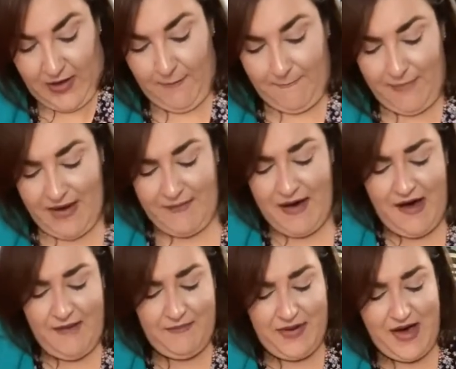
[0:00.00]

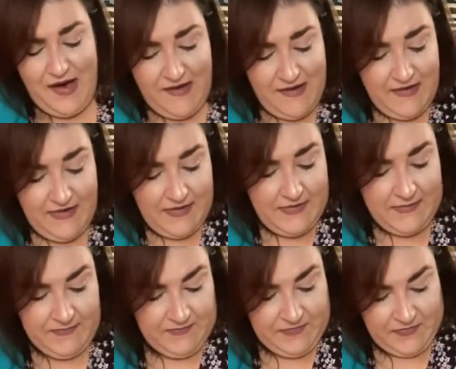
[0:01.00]
Ba-bam-bam.
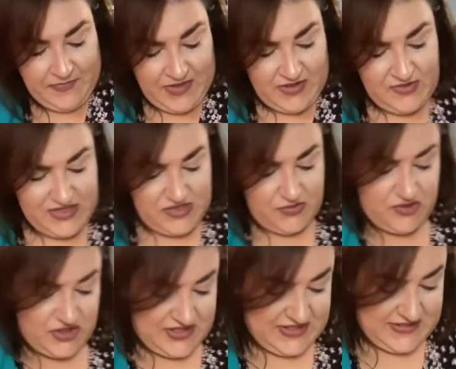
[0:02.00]
Okay, so
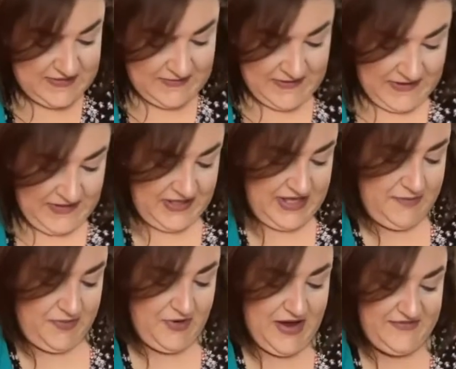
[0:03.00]
just keep
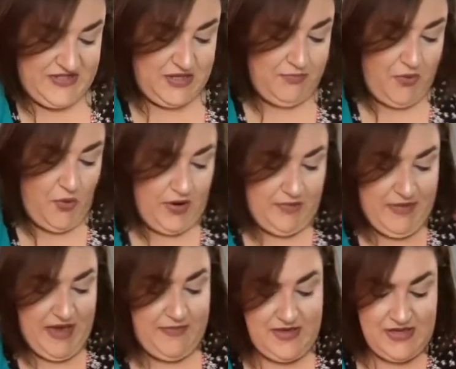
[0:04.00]
your knife to the board,
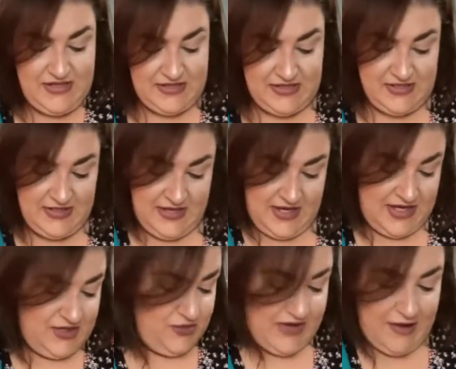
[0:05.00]
babies.
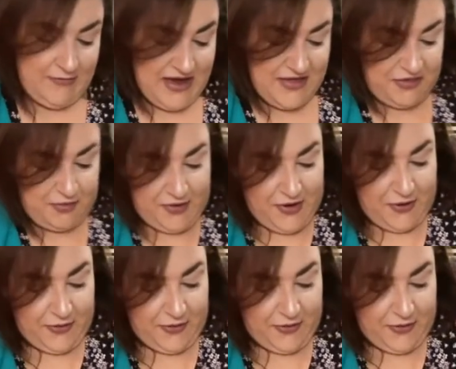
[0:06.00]
You get right through.